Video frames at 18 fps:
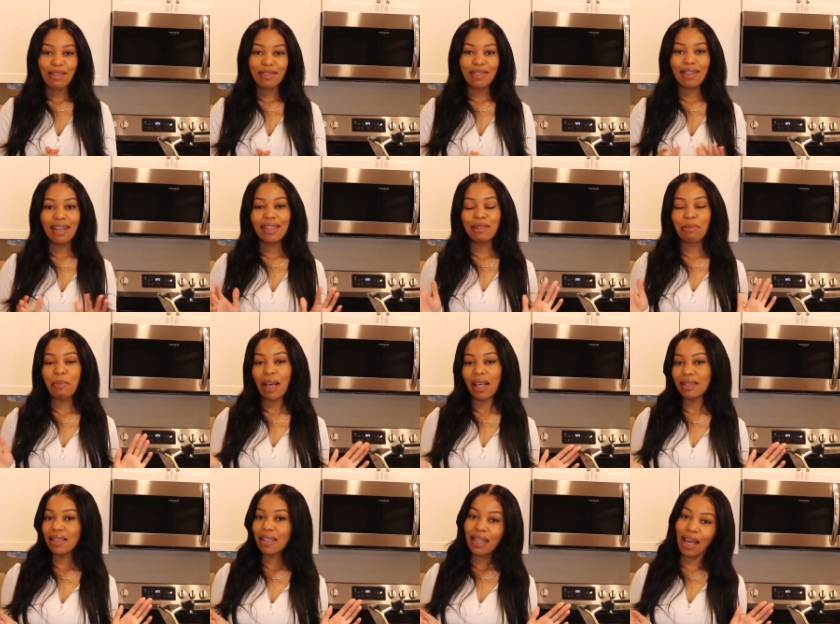So that's
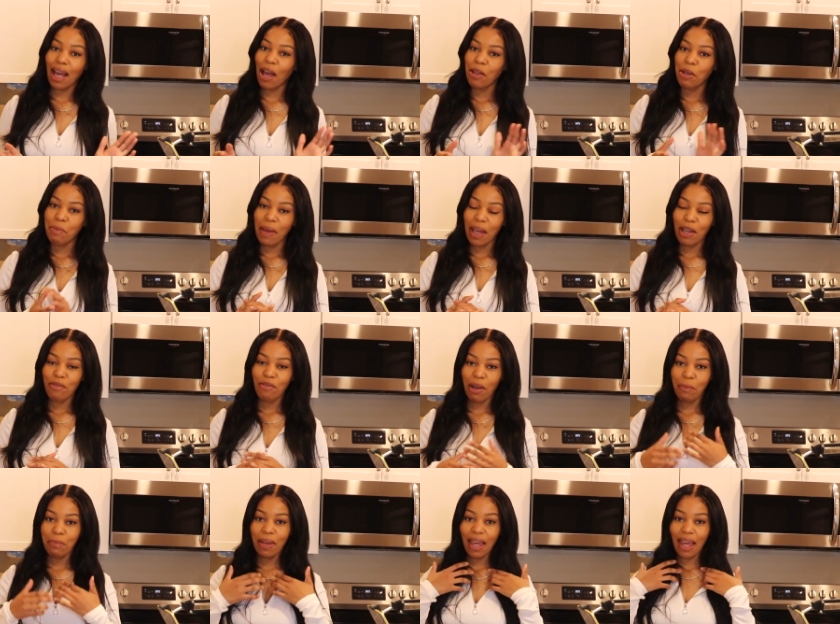basically how you make a
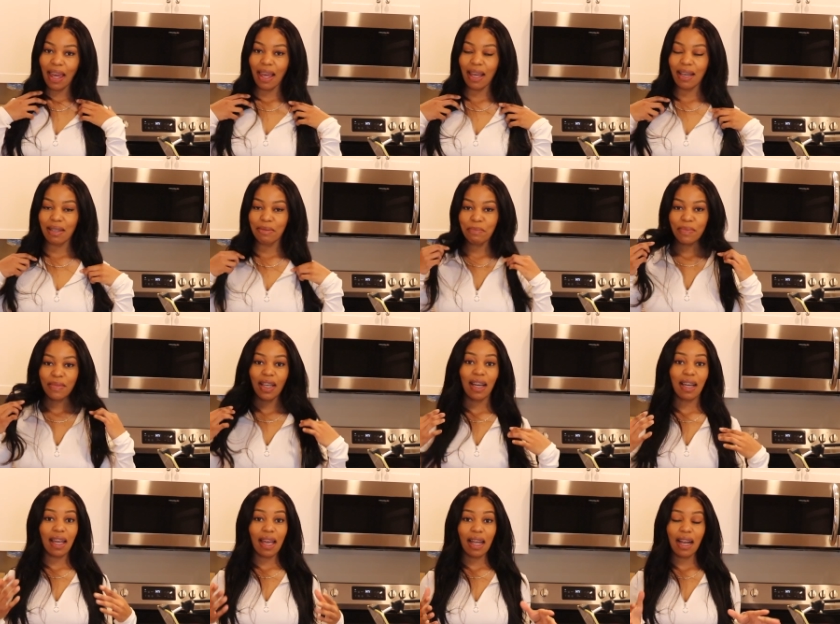rum cake.
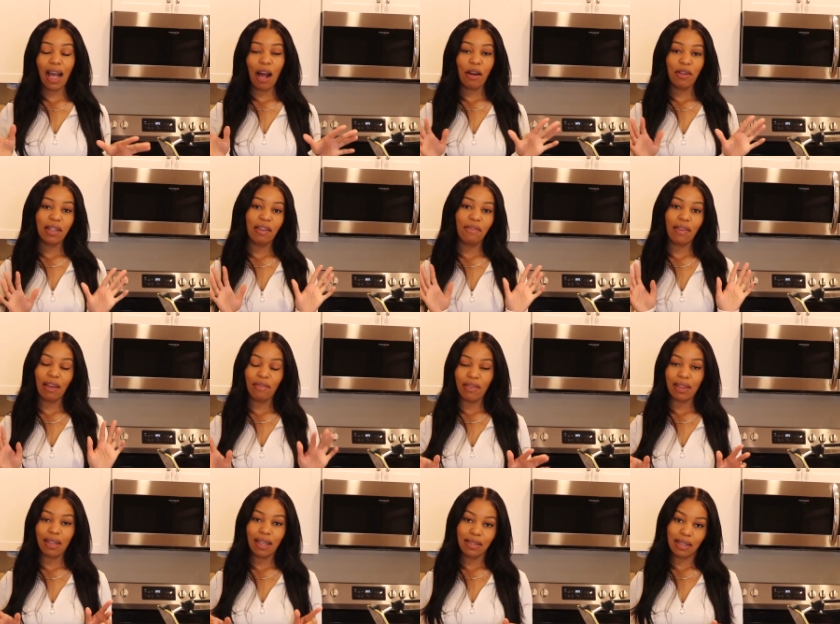Again, I'll leave
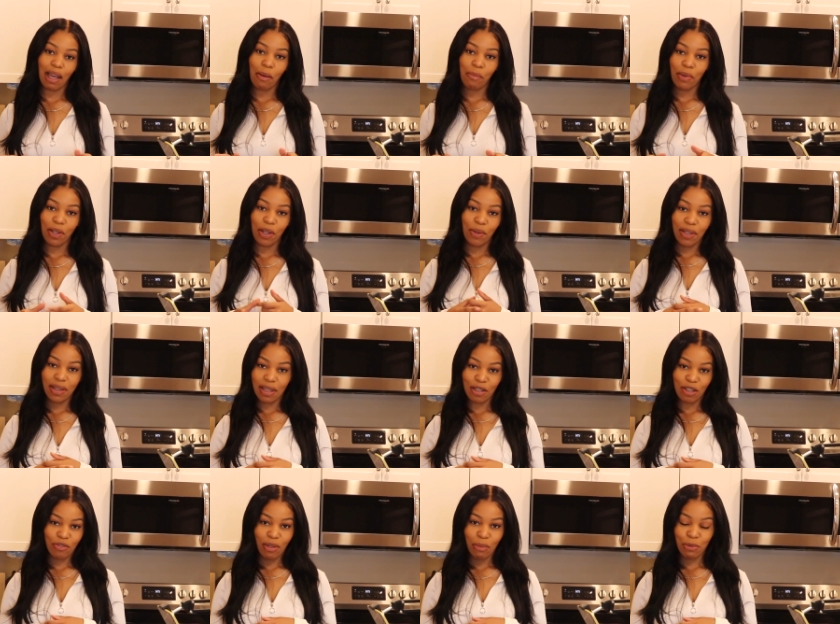everything down below in the
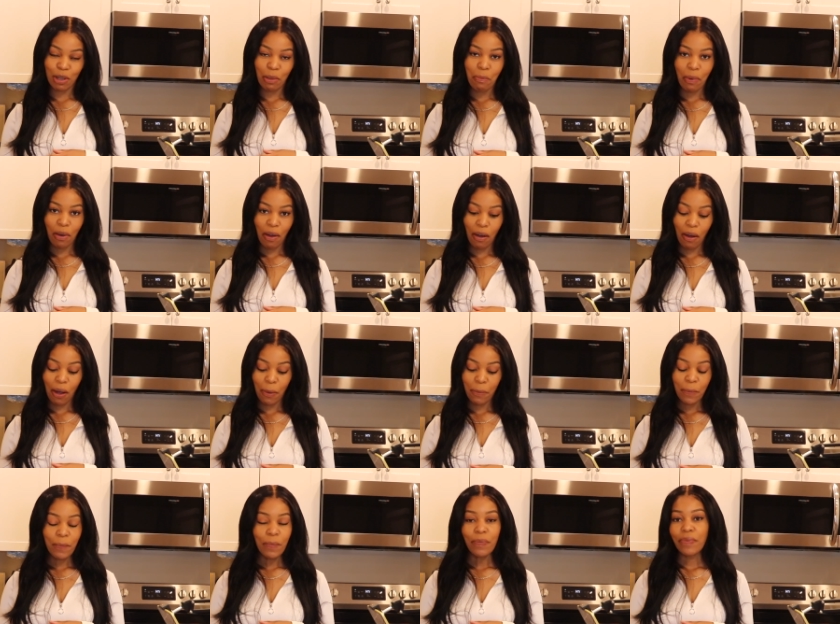description bar.